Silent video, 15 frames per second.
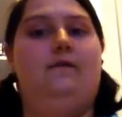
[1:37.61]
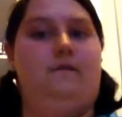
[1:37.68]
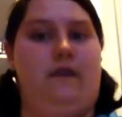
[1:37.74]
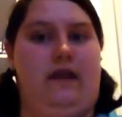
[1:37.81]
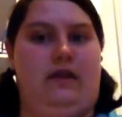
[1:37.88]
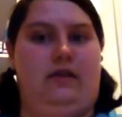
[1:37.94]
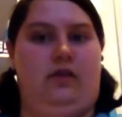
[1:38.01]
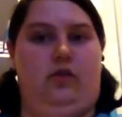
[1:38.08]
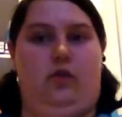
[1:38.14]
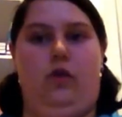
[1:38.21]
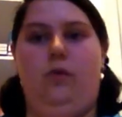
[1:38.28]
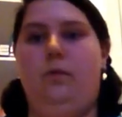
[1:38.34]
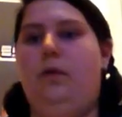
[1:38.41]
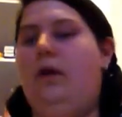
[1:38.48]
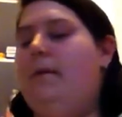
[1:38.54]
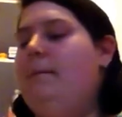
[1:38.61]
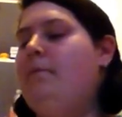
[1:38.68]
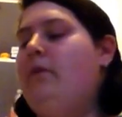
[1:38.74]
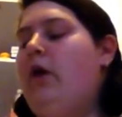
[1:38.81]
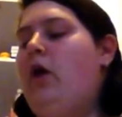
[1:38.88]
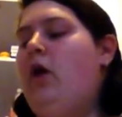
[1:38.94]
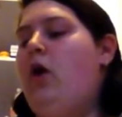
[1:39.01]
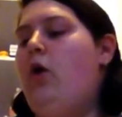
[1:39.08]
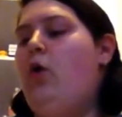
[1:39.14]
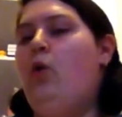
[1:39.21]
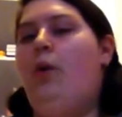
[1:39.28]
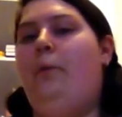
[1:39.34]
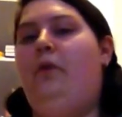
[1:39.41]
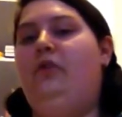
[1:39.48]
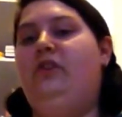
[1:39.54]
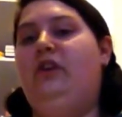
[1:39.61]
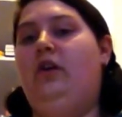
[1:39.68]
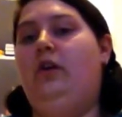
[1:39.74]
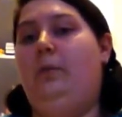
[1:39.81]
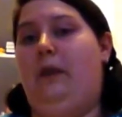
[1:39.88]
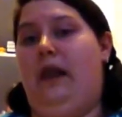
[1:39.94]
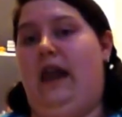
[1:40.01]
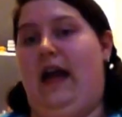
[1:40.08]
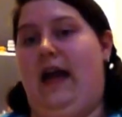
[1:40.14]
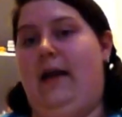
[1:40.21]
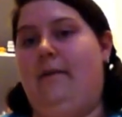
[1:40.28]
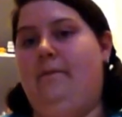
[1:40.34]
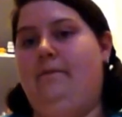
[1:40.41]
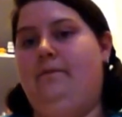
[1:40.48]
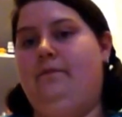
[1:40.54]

theatre group who are putting on a play,